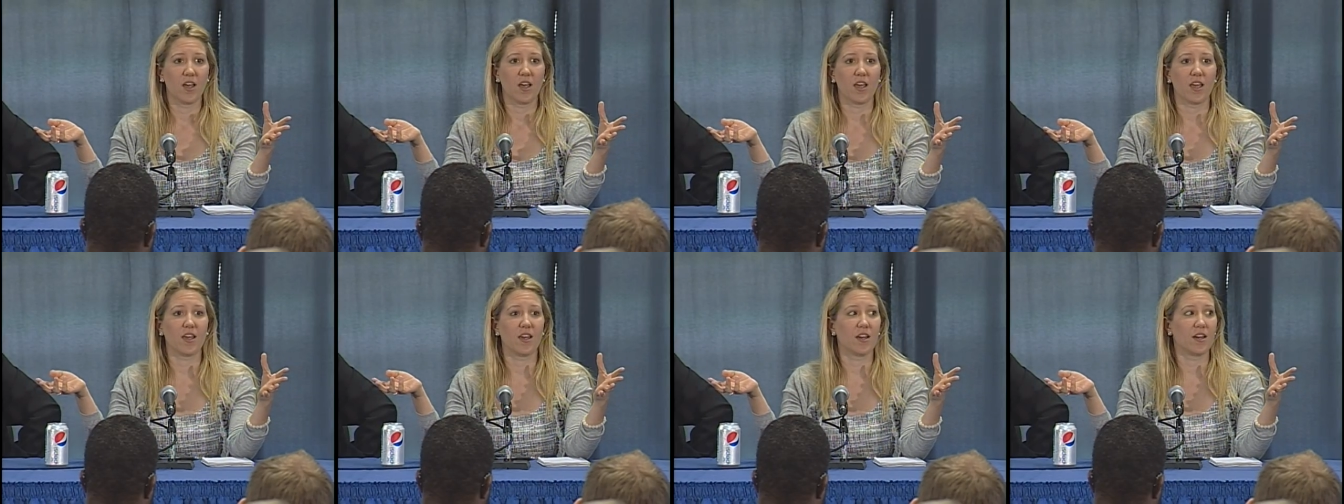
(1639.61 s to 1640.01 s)

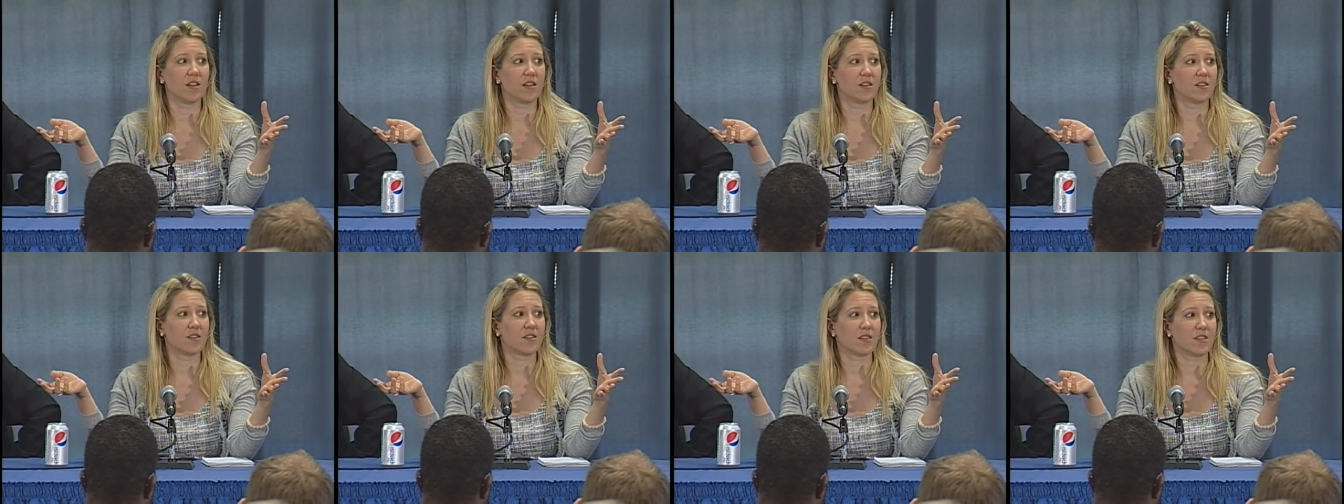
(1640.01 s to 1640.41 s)

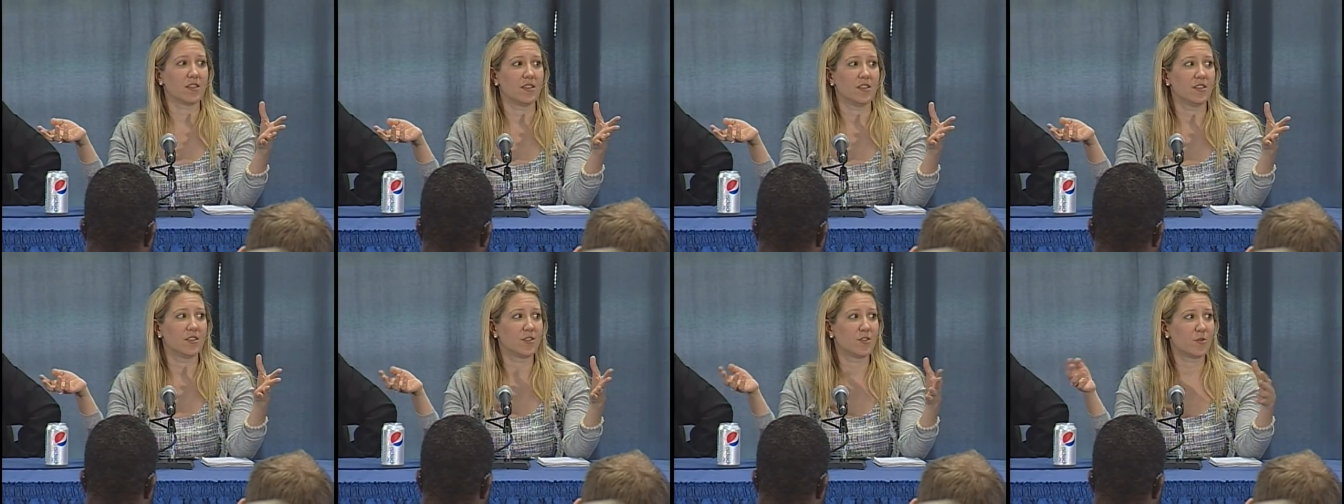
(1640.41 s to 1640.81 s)
And
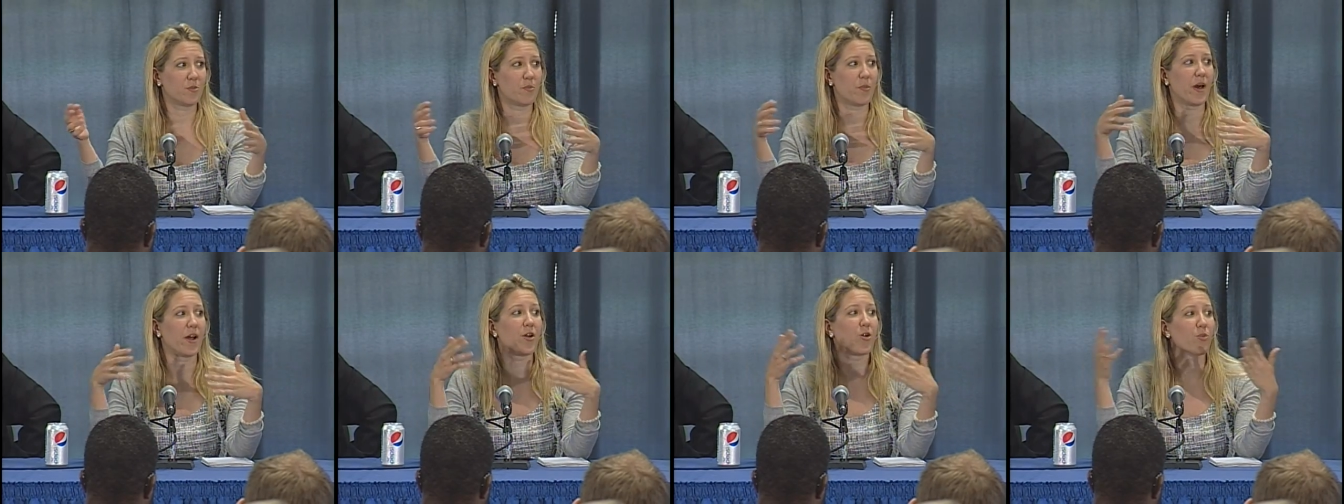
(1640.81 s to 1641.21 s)
he's
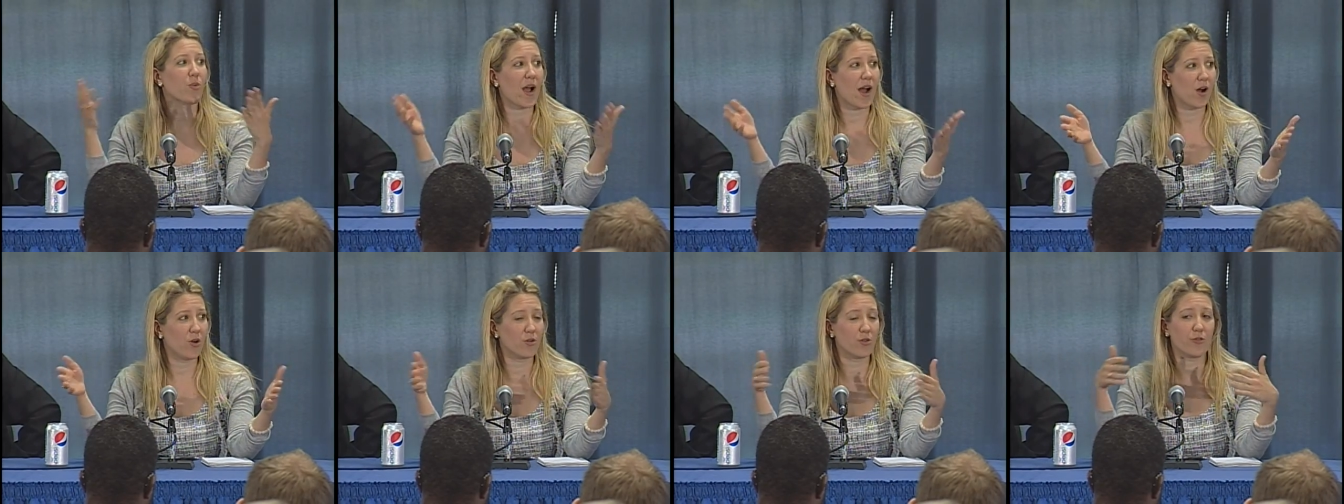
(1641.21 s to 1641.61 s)
been
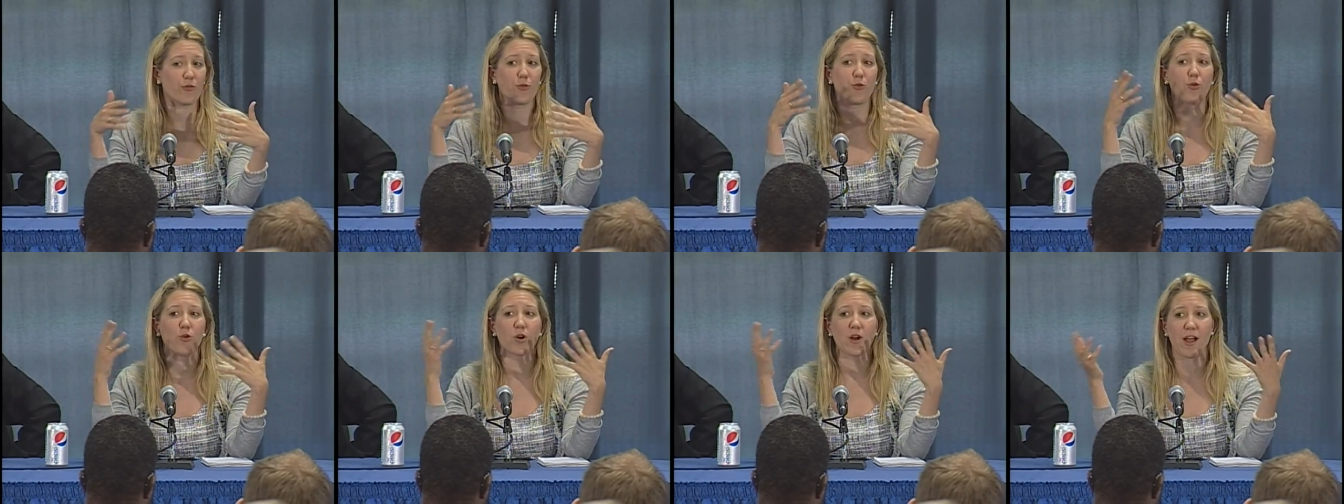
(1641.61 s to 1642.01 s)
around
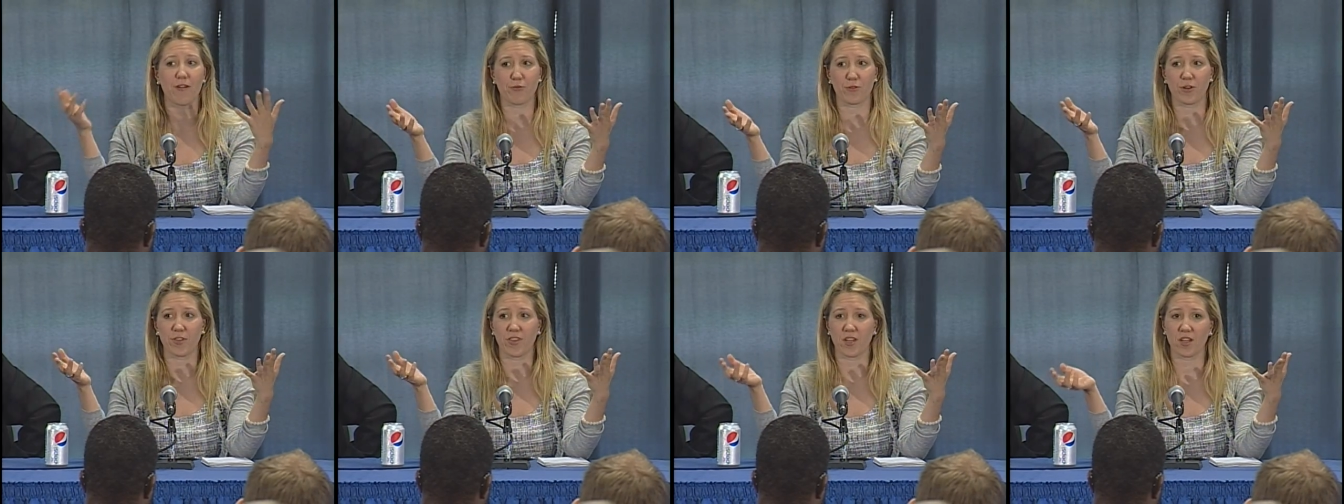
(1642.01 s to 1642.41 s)
for
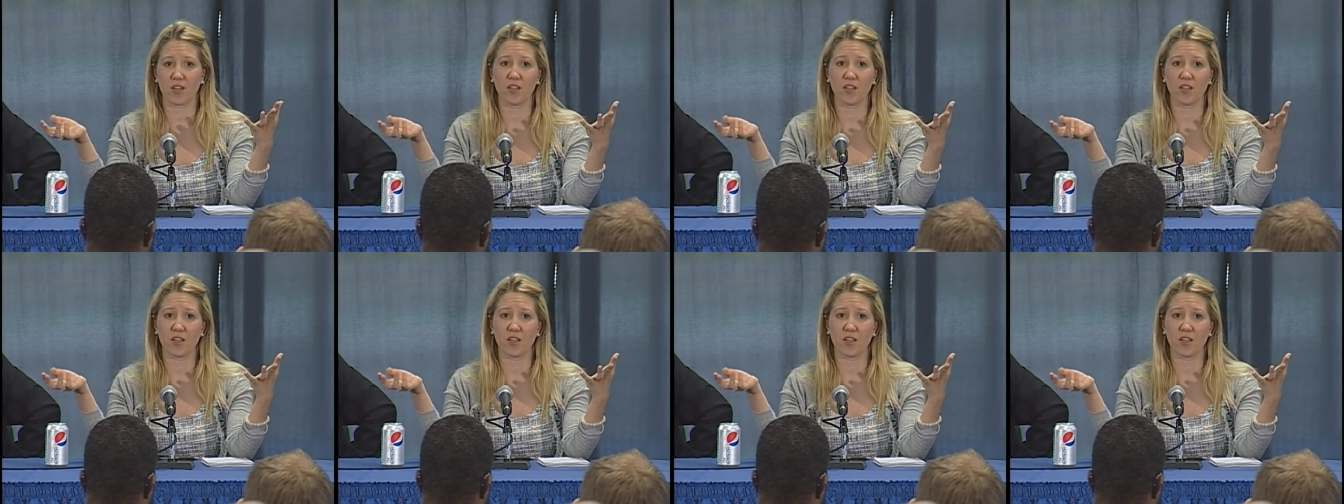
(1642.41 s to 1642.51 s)
everything.